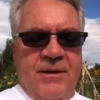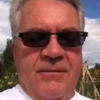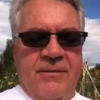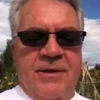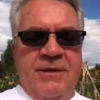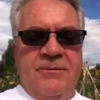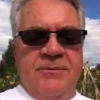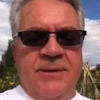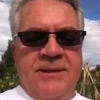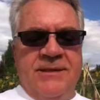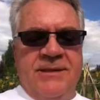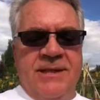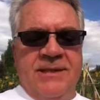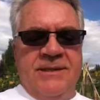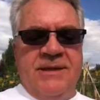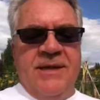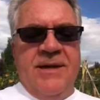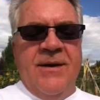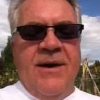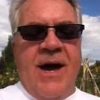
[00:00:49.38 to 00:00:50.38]
This one
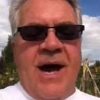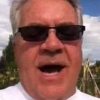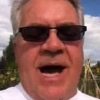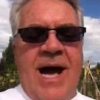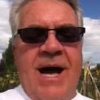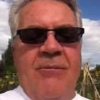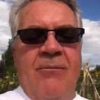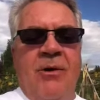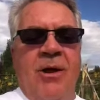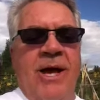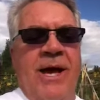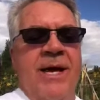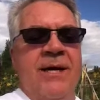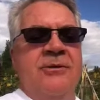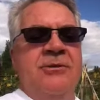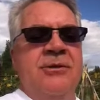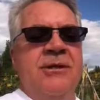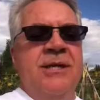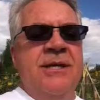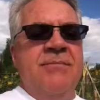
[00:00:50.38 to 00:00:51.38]
says, I will
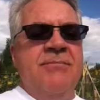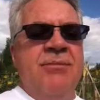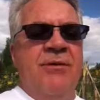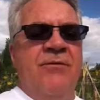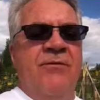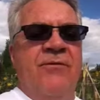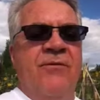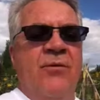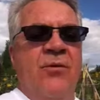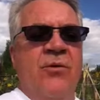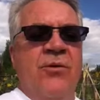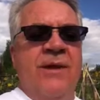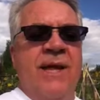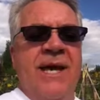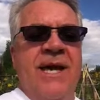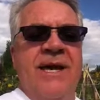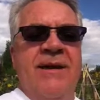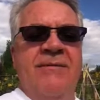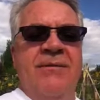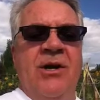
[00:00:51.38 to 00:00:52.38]
answer them before they
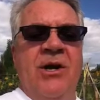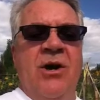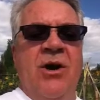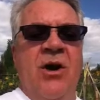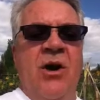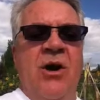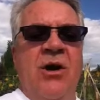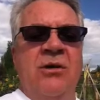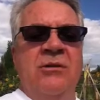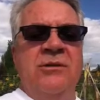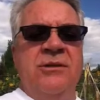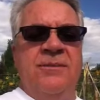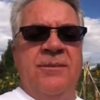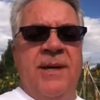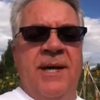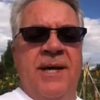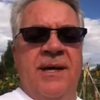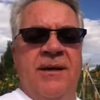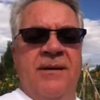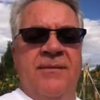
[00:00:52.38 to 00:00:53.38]
even call to
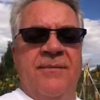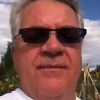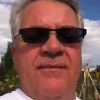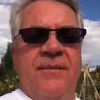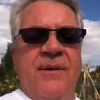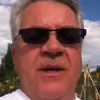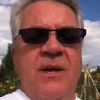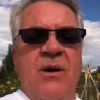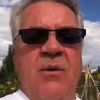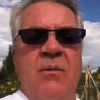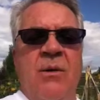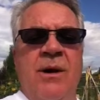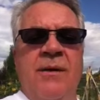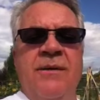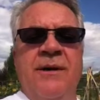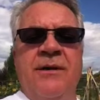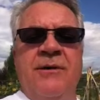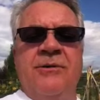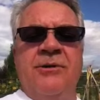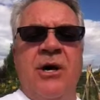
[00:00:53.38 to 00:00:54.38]
me. While
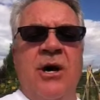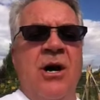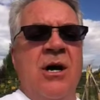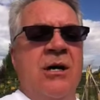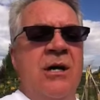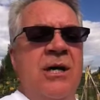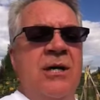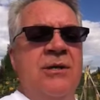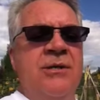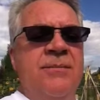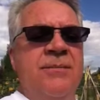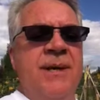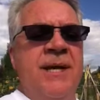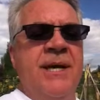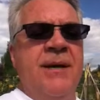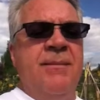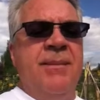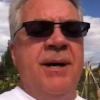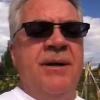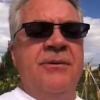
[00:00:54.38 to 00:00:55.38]
they are talking to
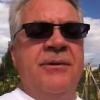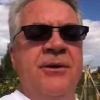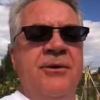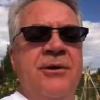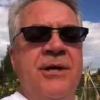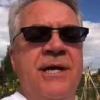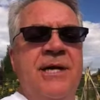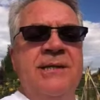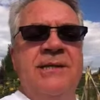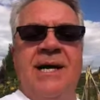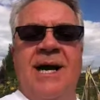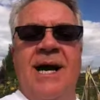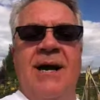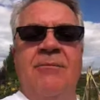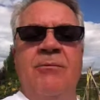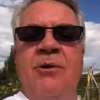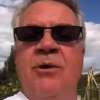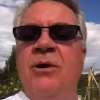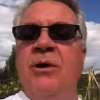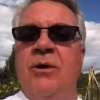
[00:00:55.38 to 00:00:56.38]
me about their needs, I
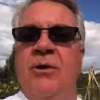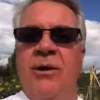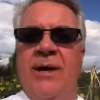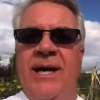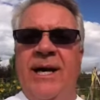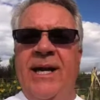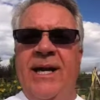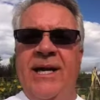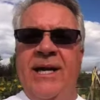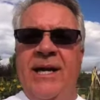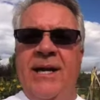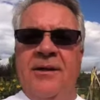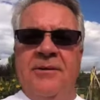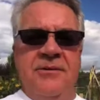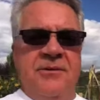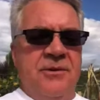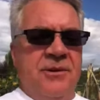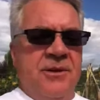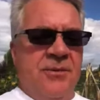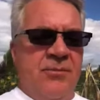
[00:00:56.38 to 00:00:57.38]
will go ahead and
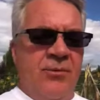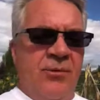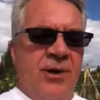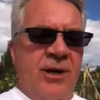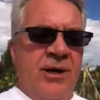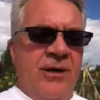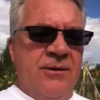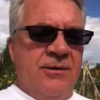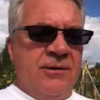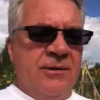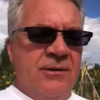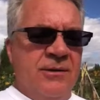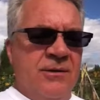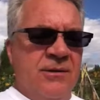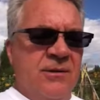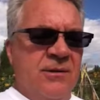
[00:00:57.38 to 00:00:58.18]
answer their prayers.